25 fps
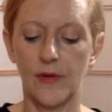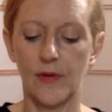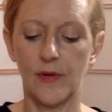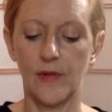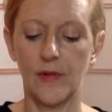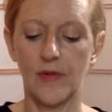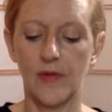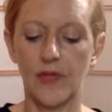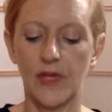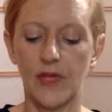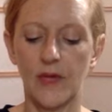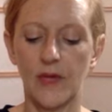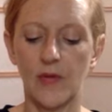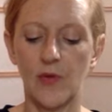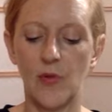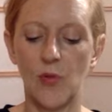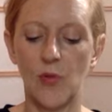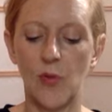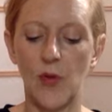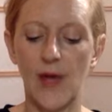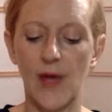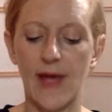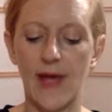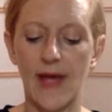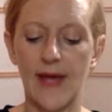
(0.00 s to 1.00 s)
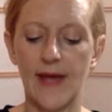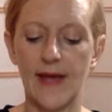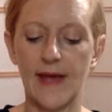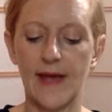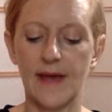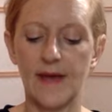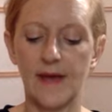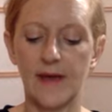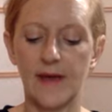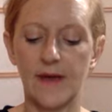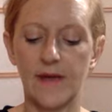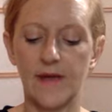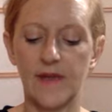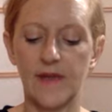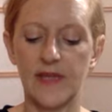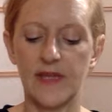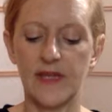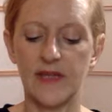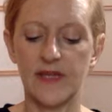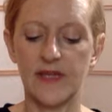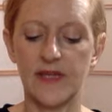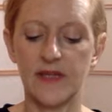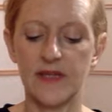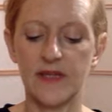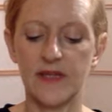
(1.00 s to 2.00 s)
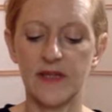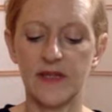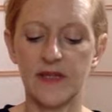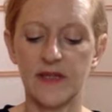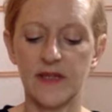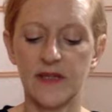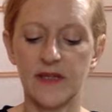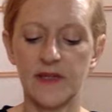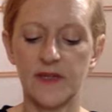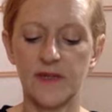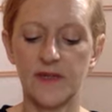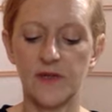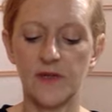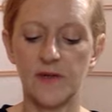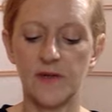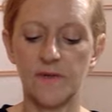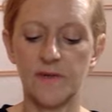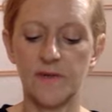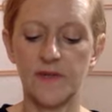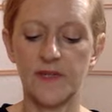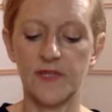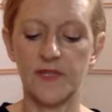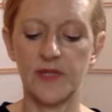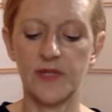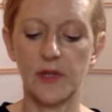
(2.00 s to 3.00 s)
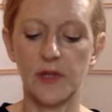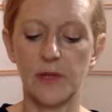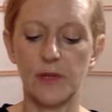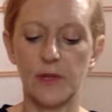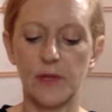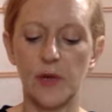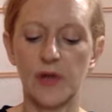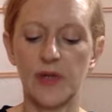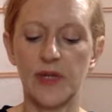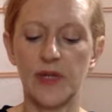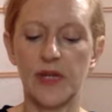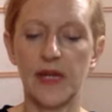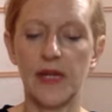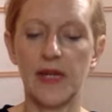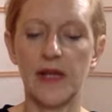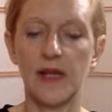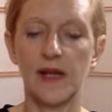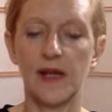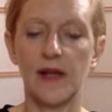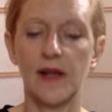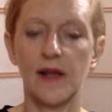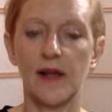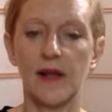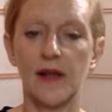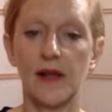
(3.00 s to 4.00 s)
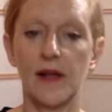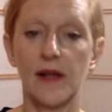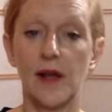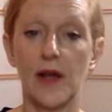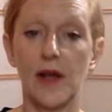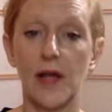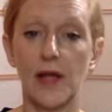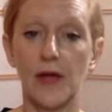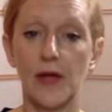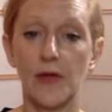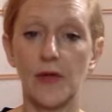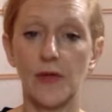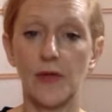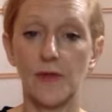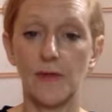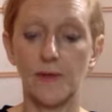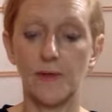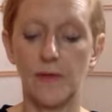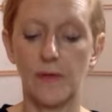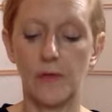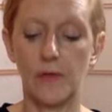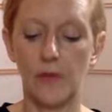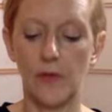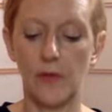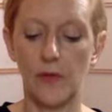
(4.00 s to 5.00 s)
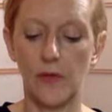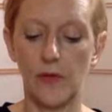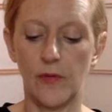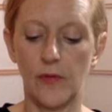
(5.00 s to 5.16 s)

Become aware of the existence of your physical body lying on the floor.